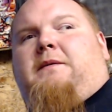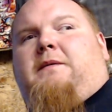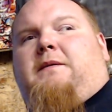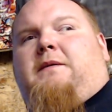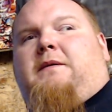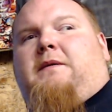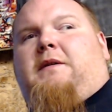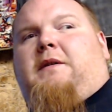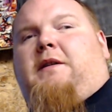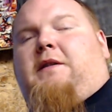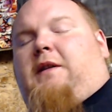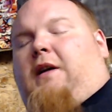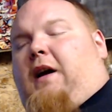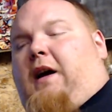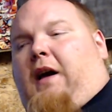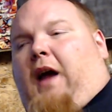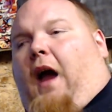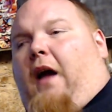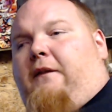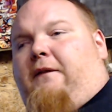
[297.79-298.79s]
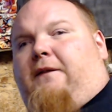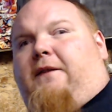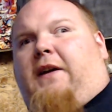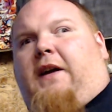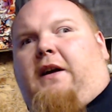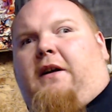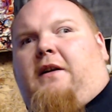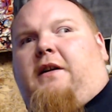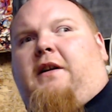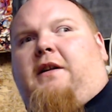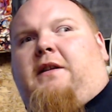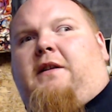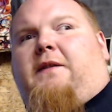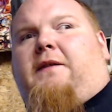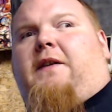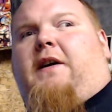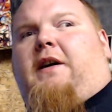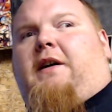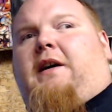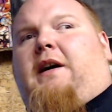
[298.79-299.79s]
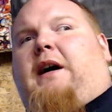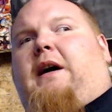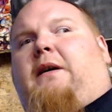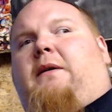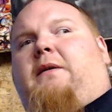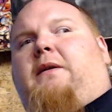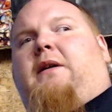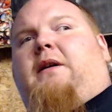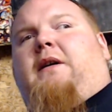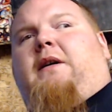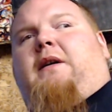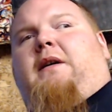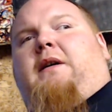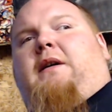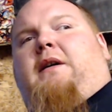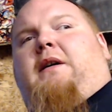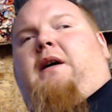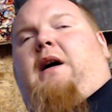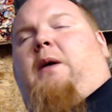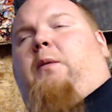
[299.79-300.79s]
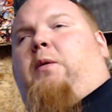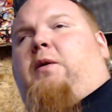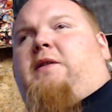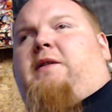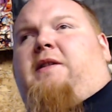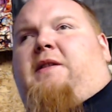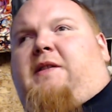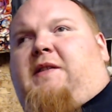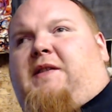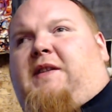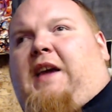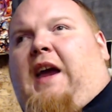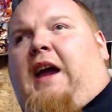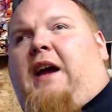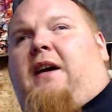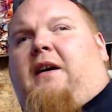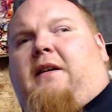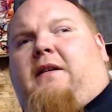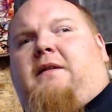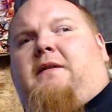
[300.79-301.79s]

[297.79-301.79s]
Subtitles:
Because I figured it the fuck out. I wasn't scared.